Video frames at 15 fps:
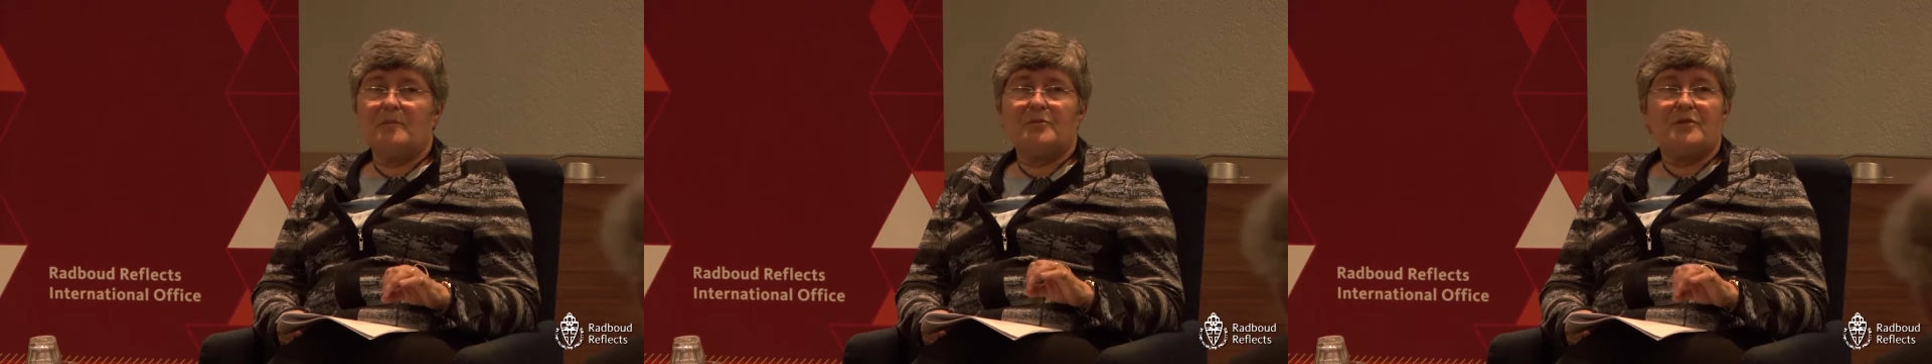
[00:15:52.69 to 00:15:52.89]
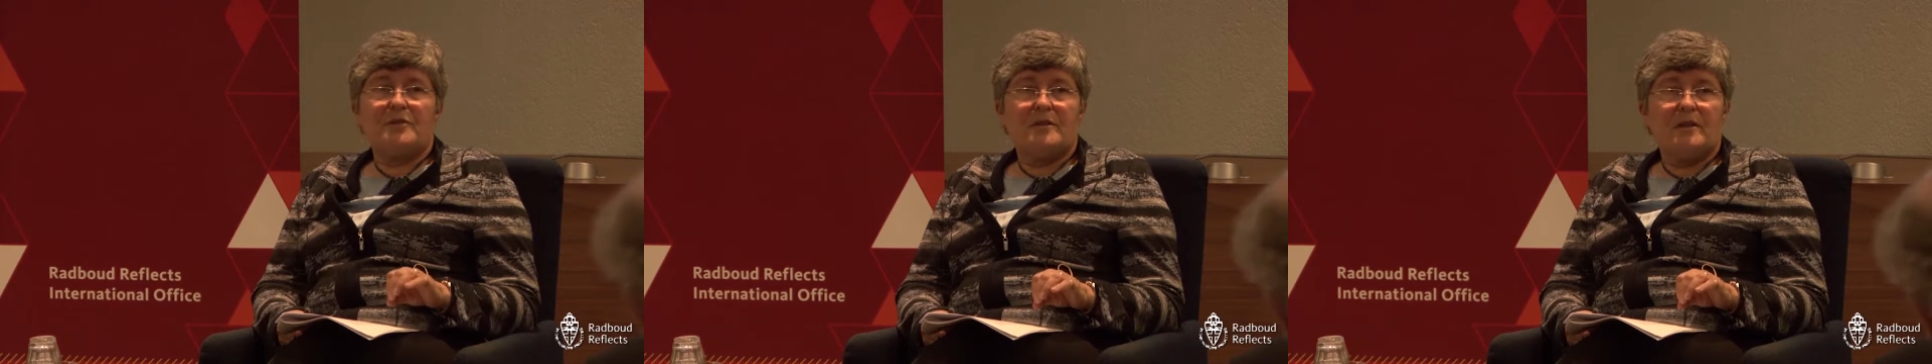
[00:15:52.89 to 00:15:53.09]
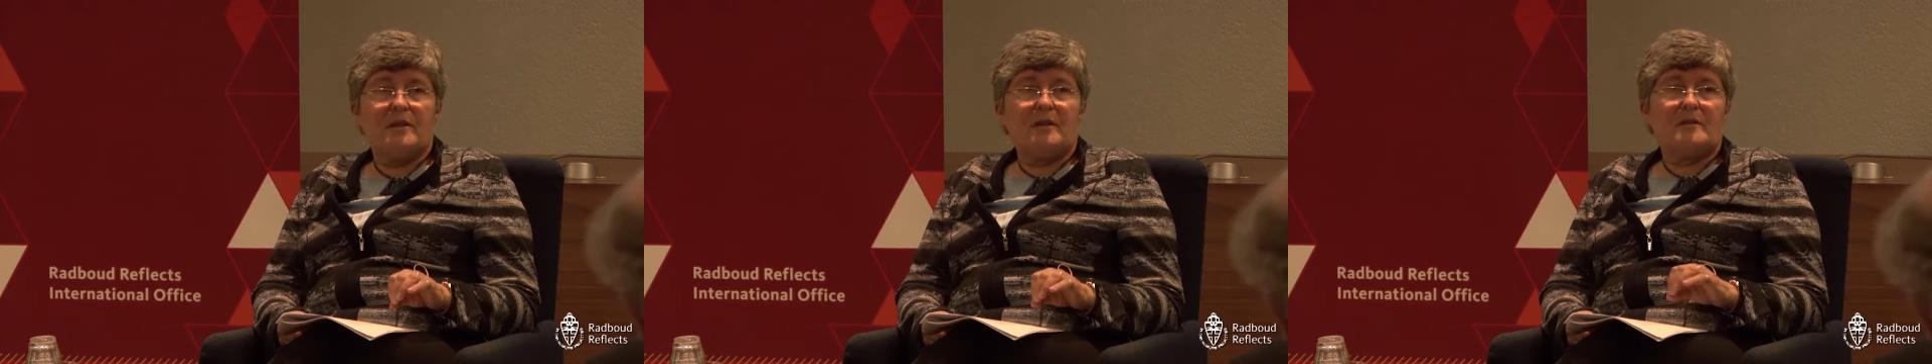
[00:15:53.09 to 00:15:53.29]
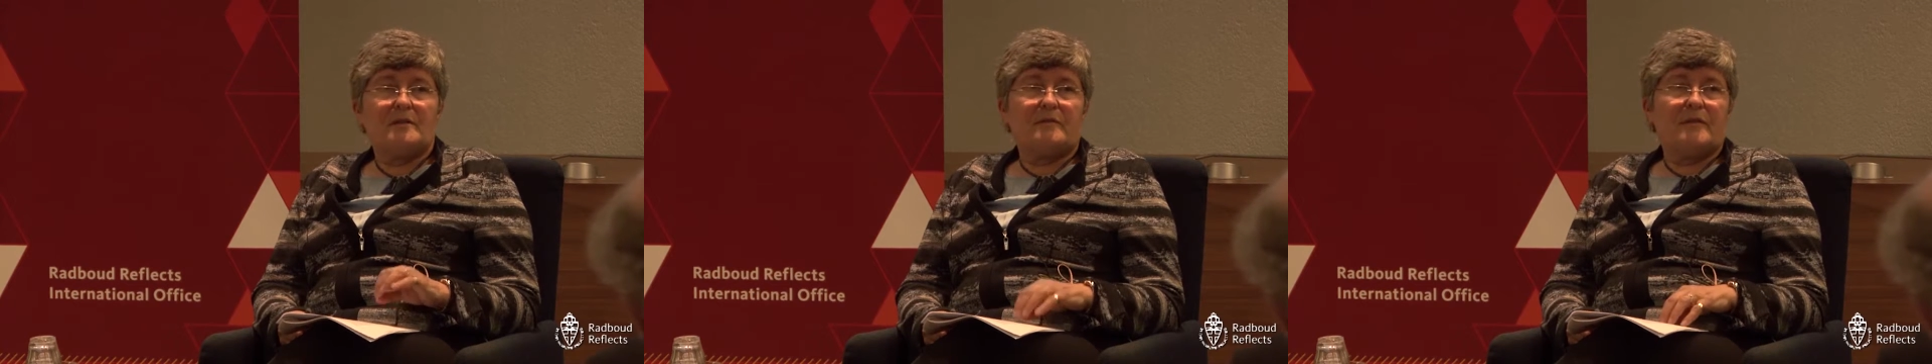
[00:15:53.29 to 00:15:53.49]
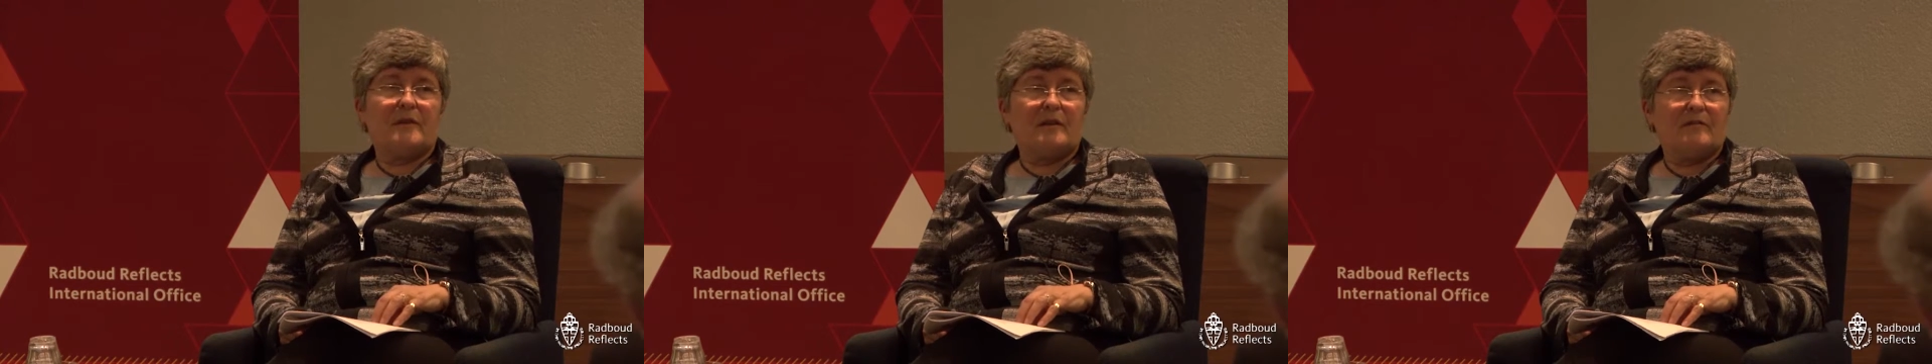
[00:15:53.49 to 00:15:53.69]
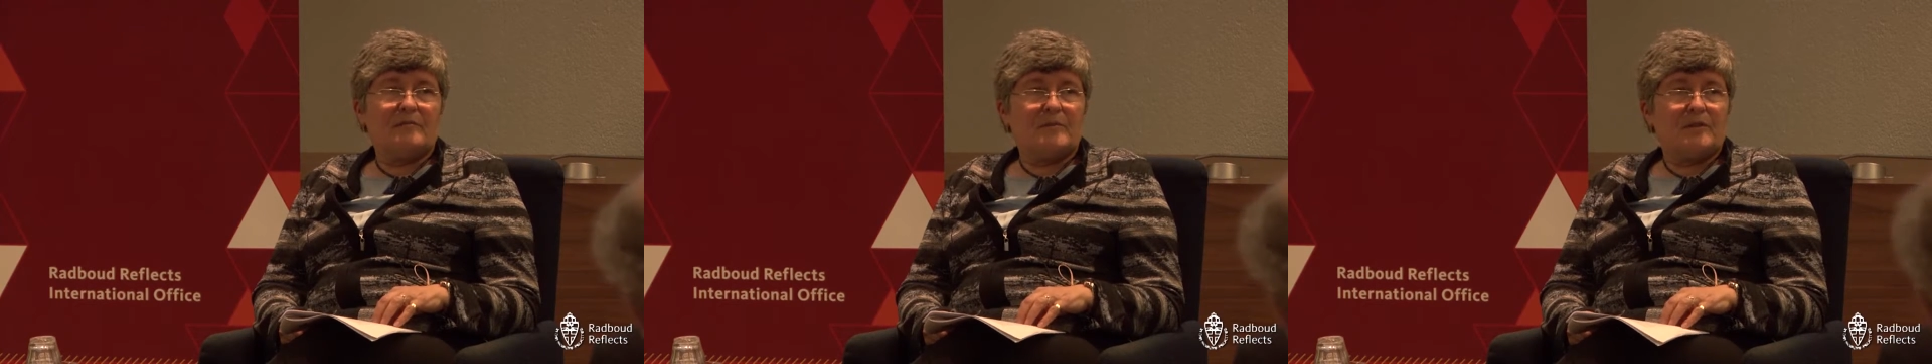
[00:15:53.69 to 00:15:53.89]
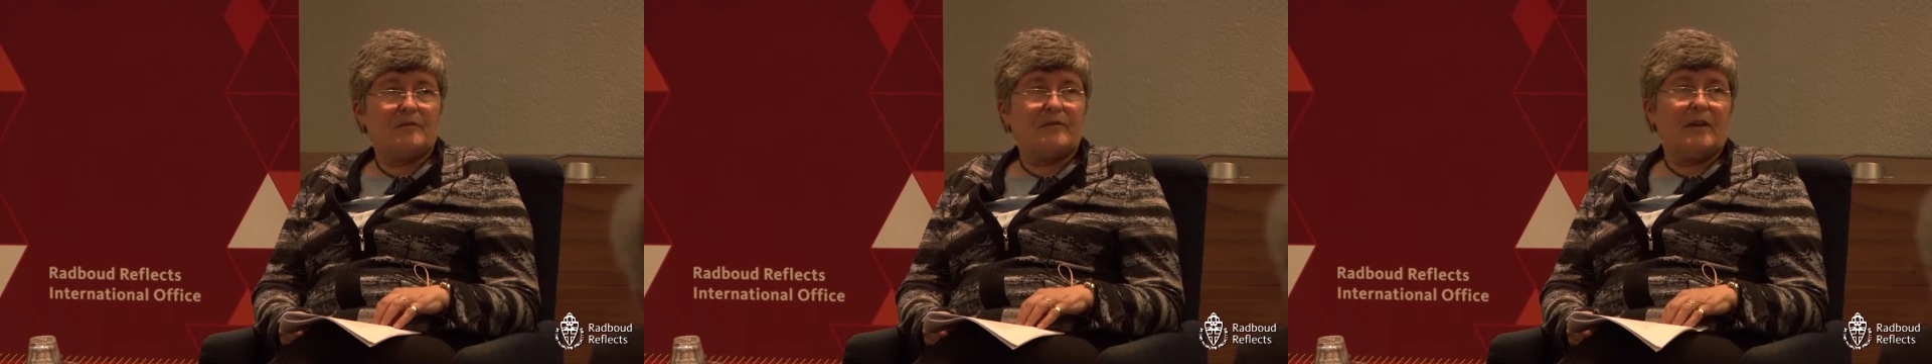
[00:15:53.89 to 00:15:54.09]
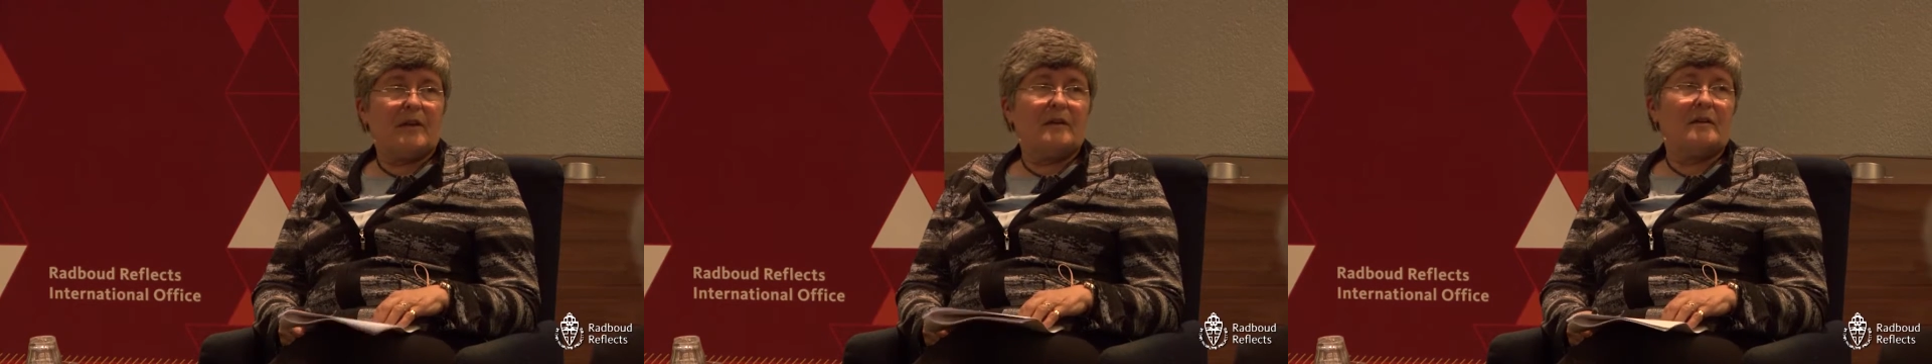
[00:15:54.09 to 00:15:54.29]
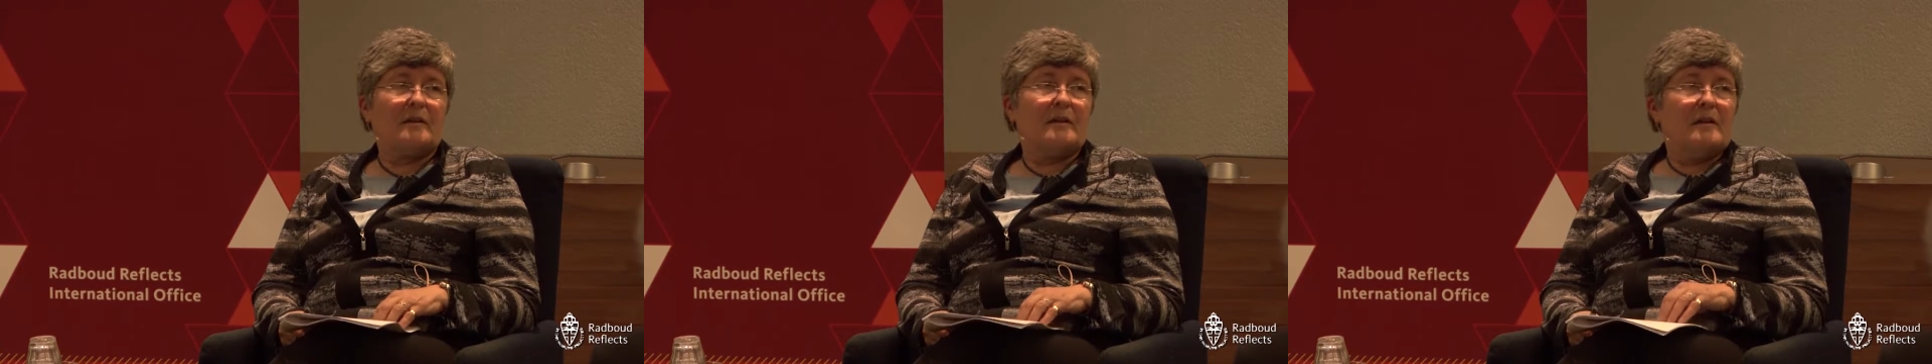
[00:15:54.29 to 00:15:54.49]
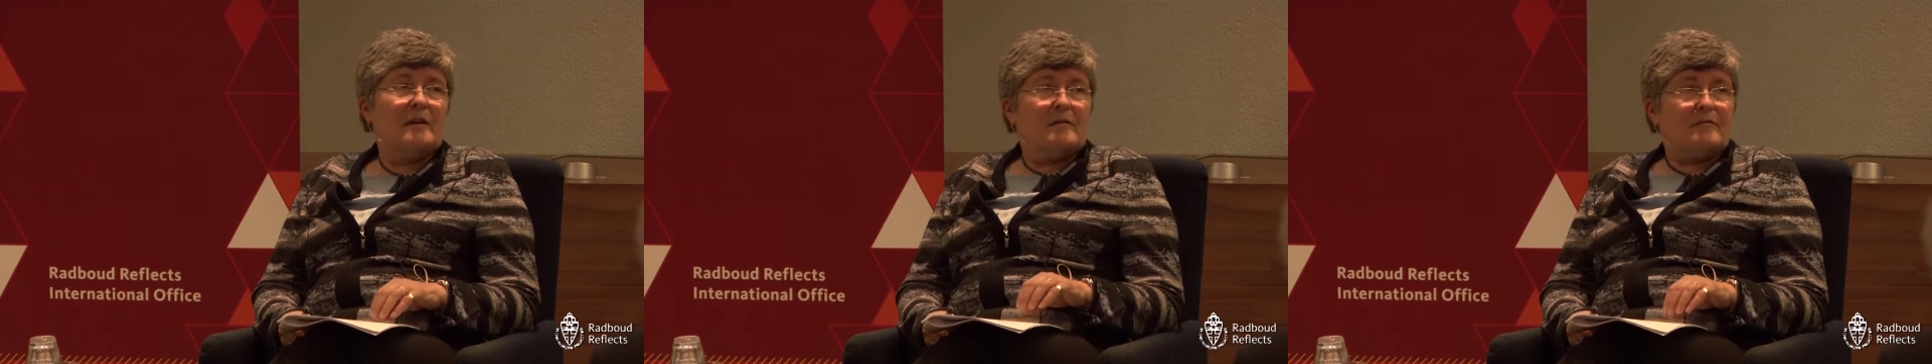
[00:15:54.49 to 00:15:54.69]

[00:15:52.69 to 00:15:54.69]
proceedings of the Government of Canada,